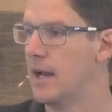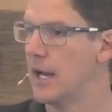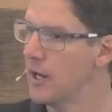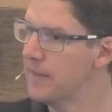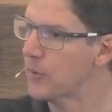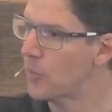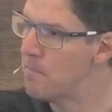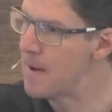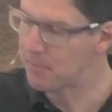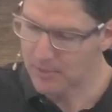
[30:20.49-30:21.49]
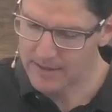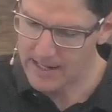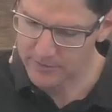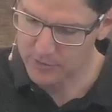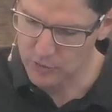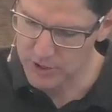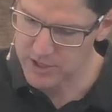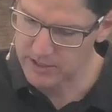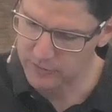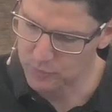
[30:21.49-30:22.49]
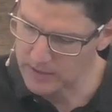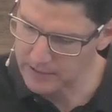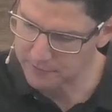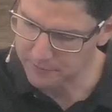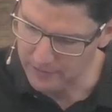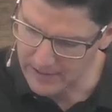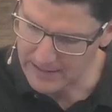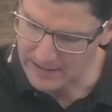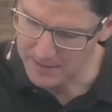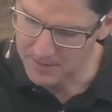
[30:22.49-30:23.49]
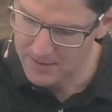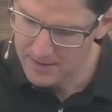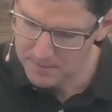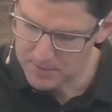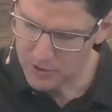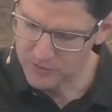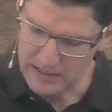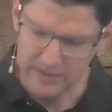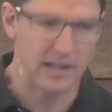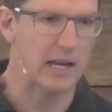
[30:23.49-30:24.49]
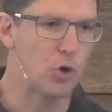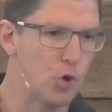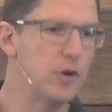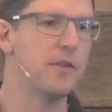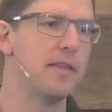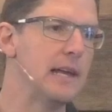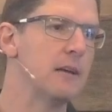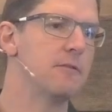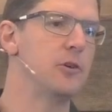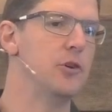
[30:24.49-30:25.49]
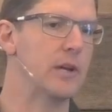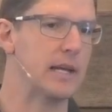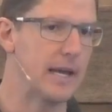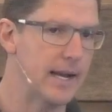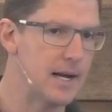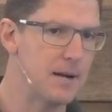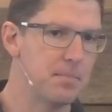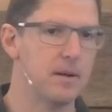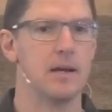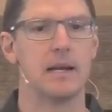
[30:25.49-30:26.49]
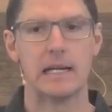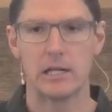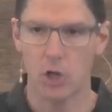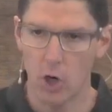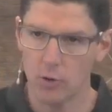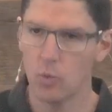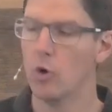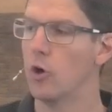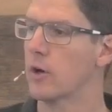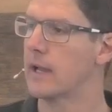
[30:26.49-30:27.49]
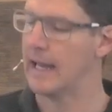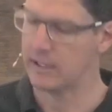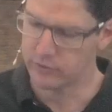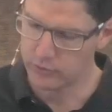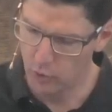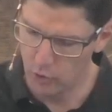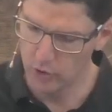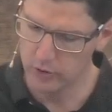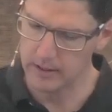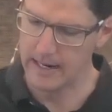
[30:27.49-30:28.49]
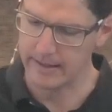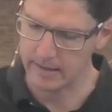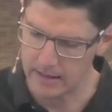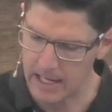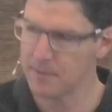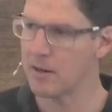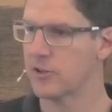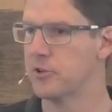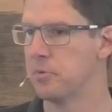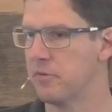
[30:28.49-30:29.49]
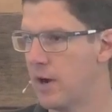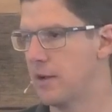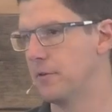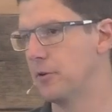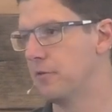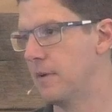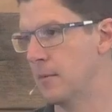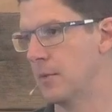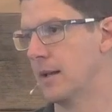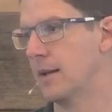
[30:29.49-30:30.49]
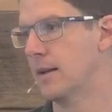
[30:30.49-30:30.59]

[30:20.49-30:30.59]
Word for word: And I think remembering that as a Christian is really freeing because it's a good thing for you to get up and go to work and toil and labor to provide for your family